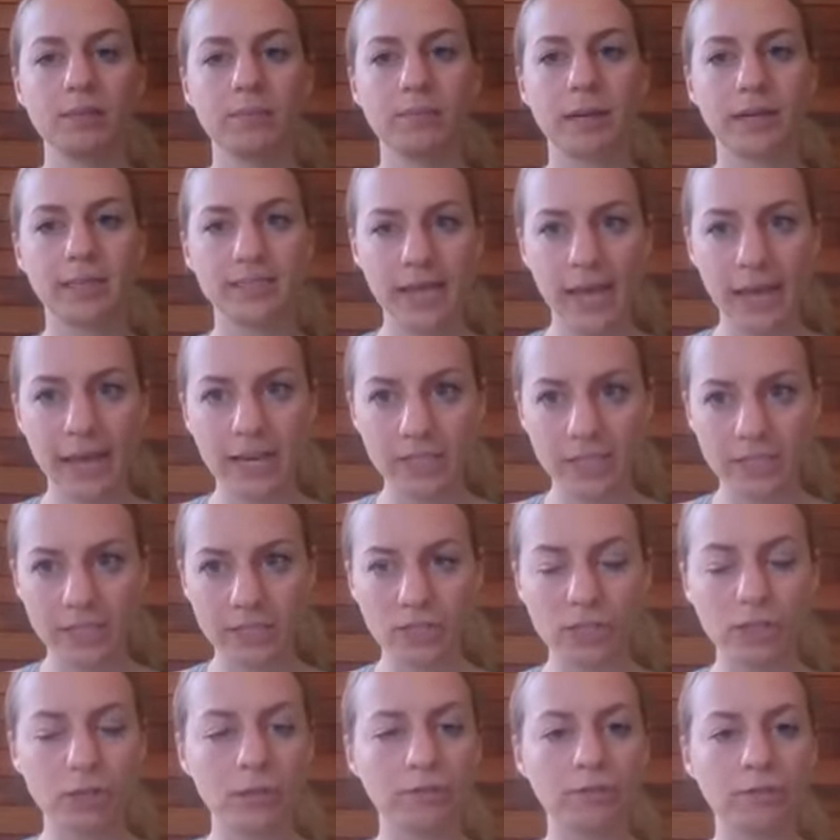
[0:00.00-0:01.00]

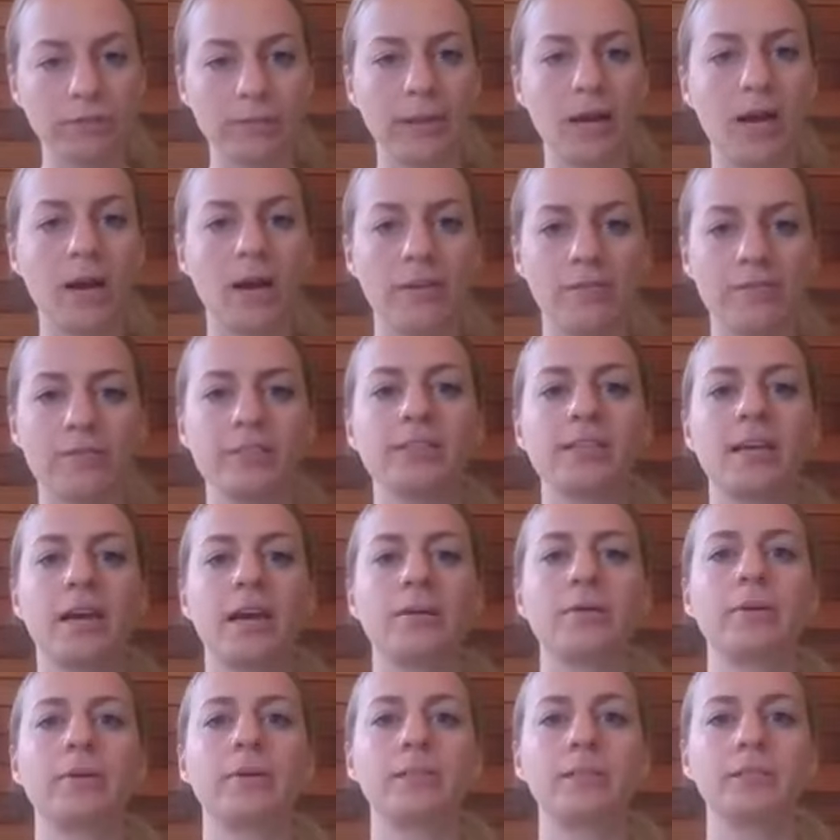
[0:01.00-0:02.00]
dial-in code for my office
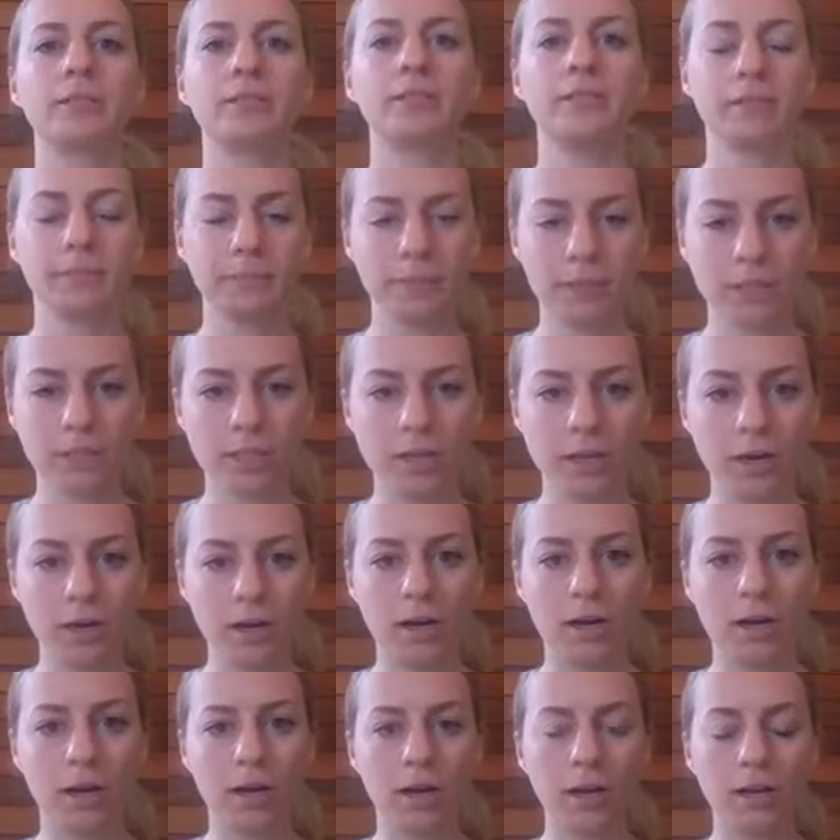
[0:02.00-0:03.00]
hours. Give me a
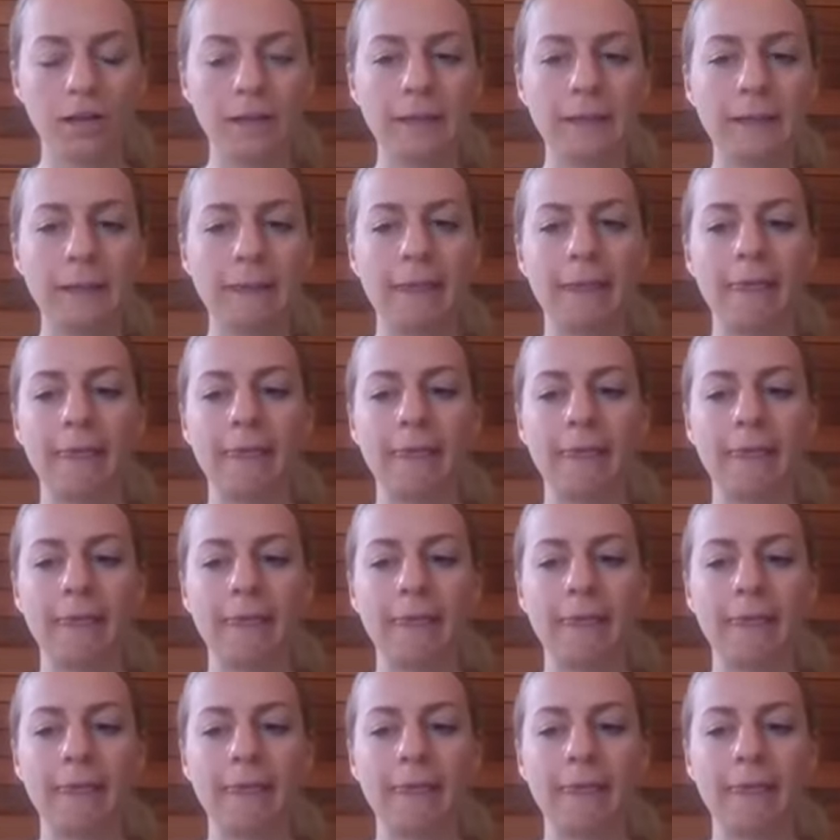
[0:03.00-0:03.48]
call.